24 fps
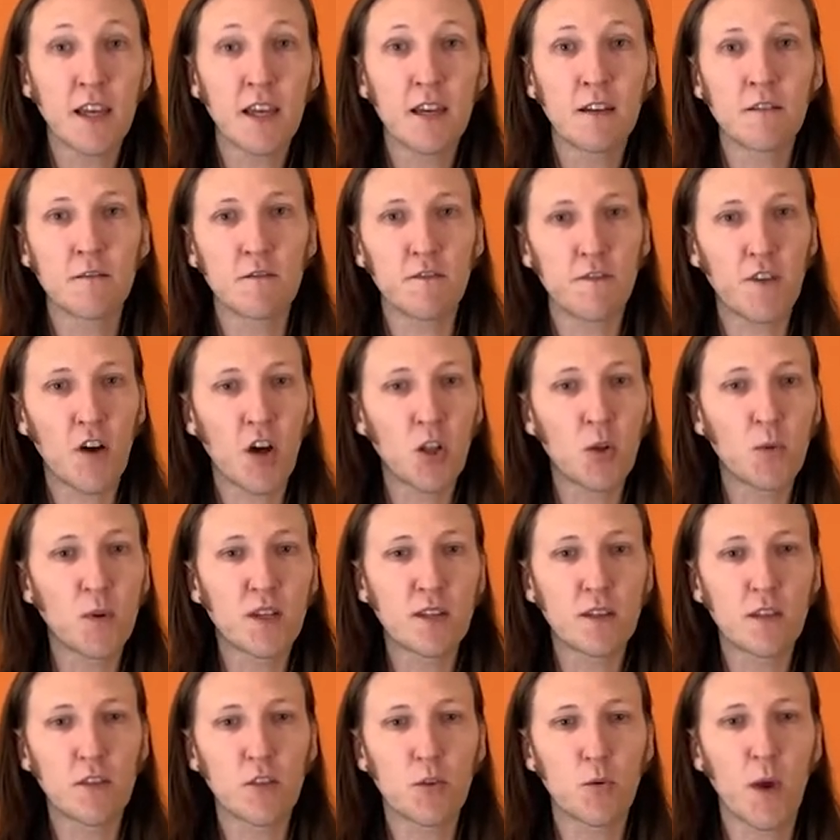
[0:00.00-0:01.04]
it and following
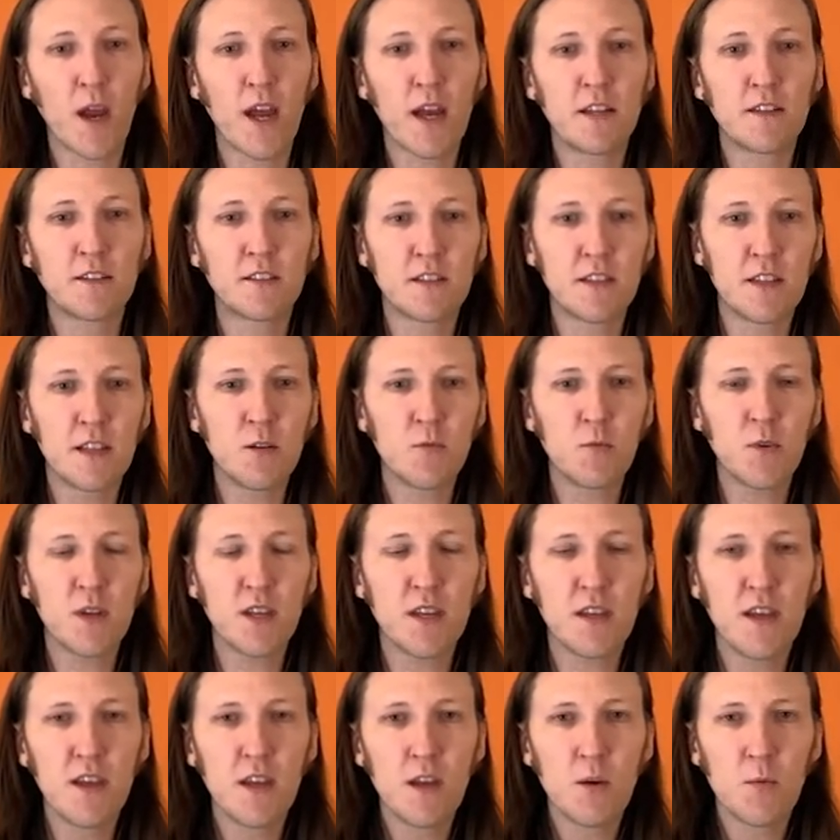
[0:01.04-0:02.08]
the threads, and then we
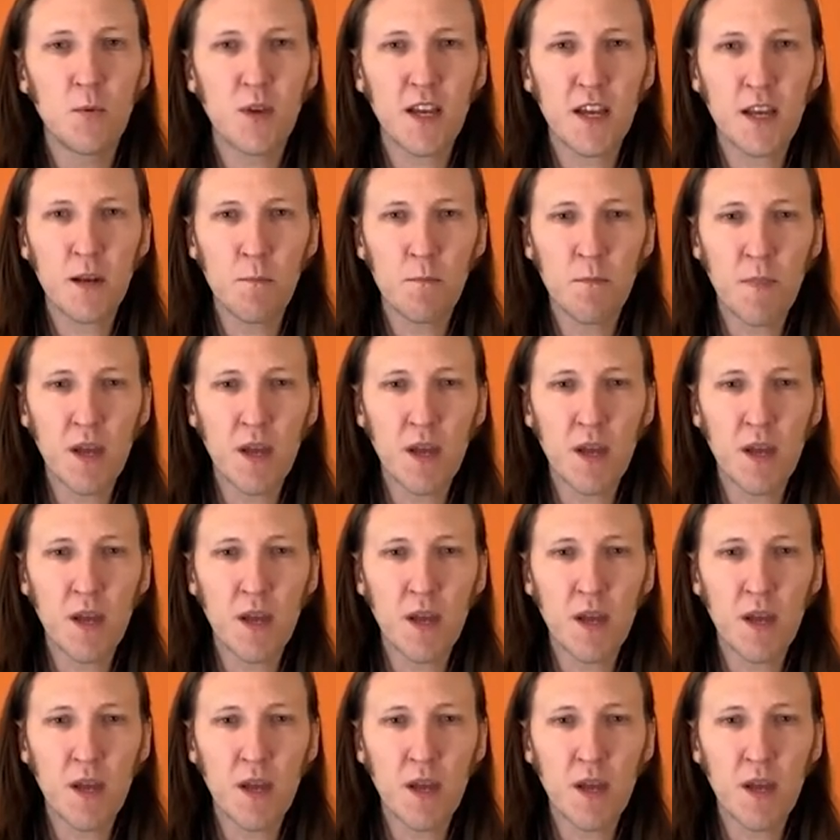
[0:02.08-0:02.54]
kind of